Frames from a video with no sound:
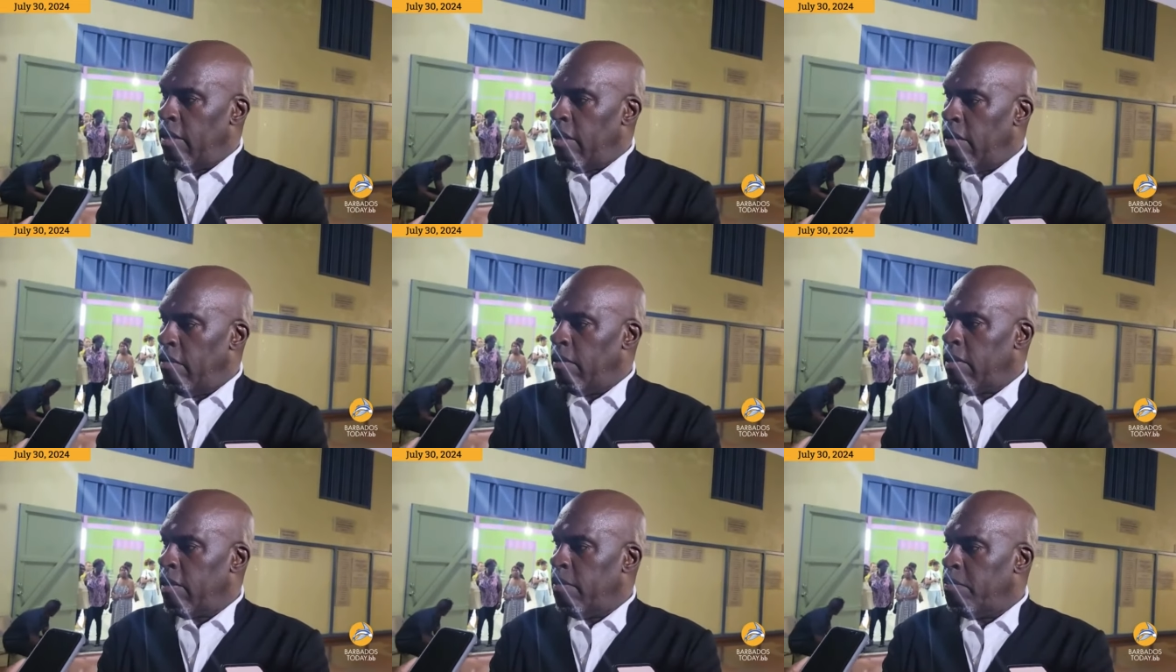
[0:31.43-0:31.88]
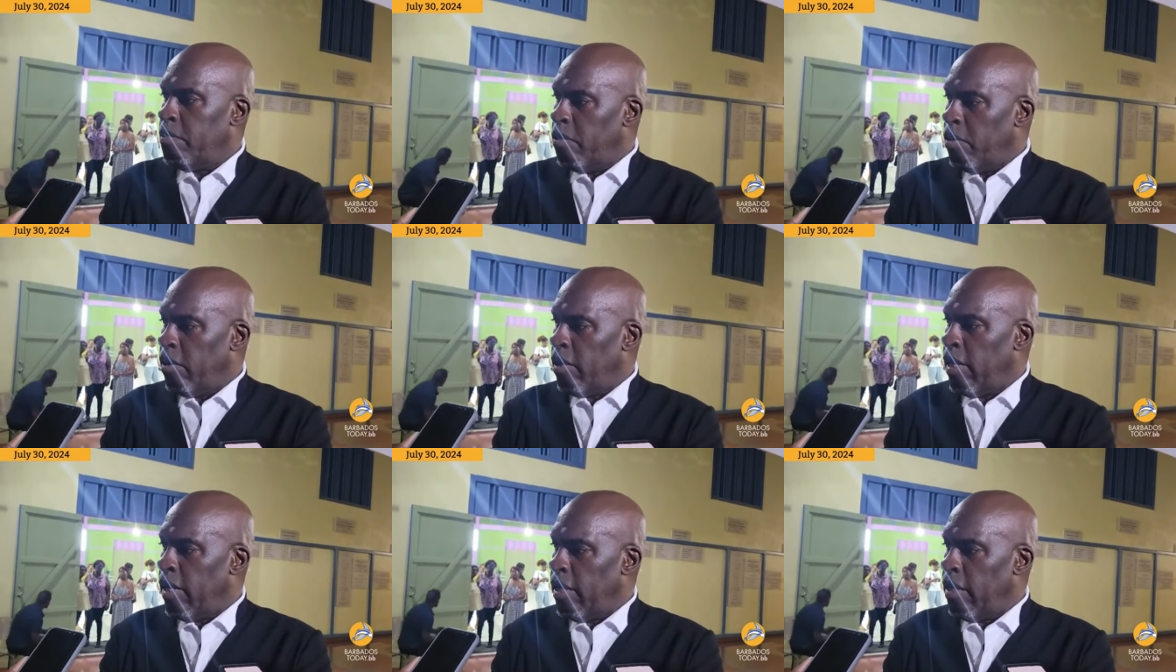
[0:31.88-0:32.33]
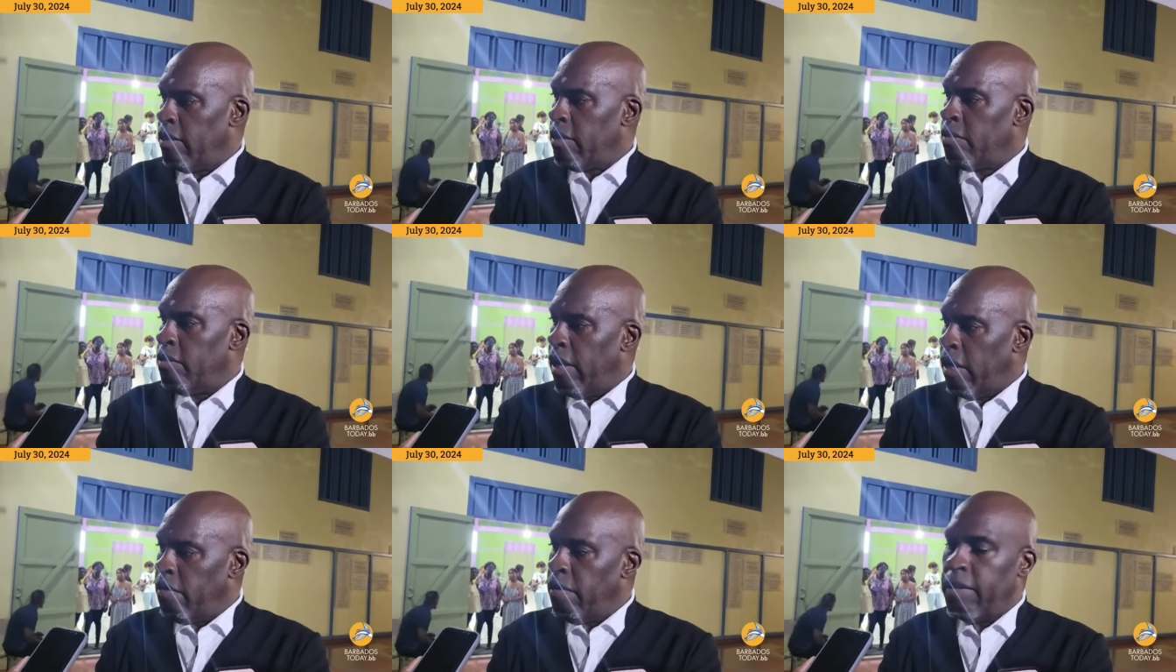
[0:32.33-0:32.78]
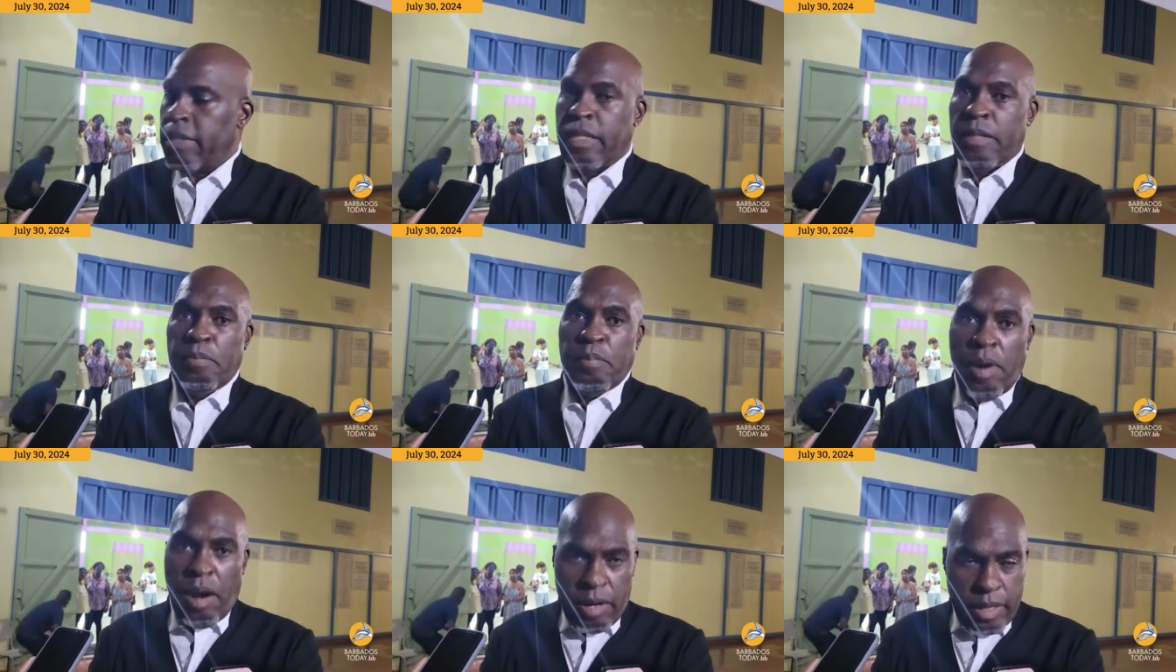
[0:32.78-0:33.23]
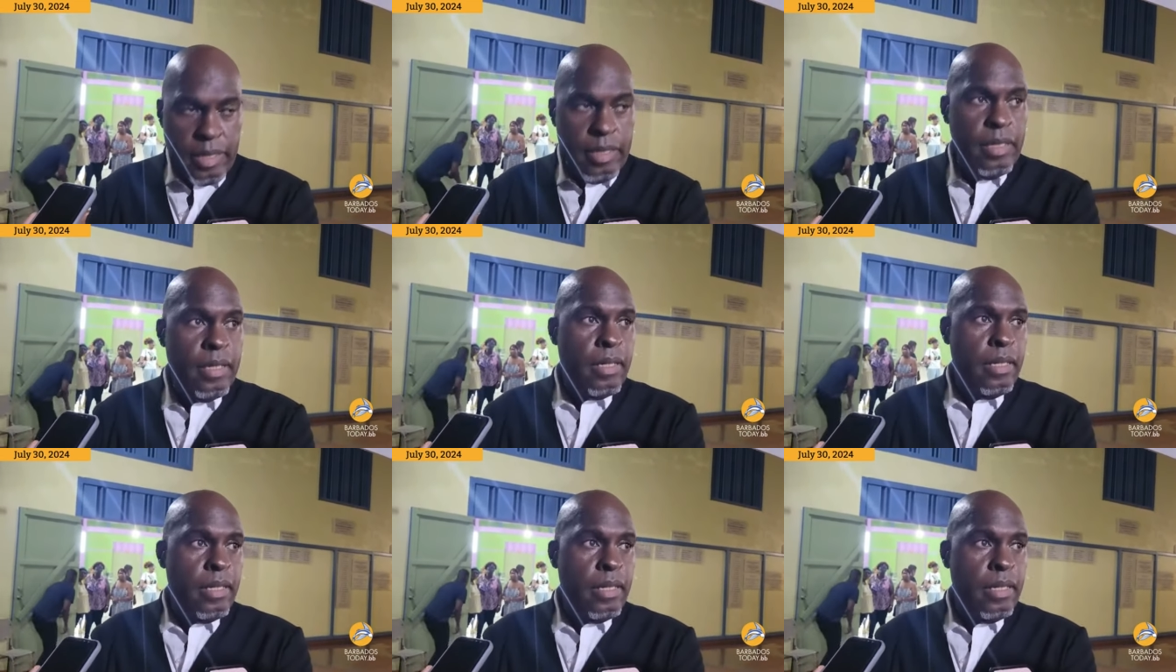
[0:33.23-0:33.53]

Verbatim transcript: our support and then spread us as a party.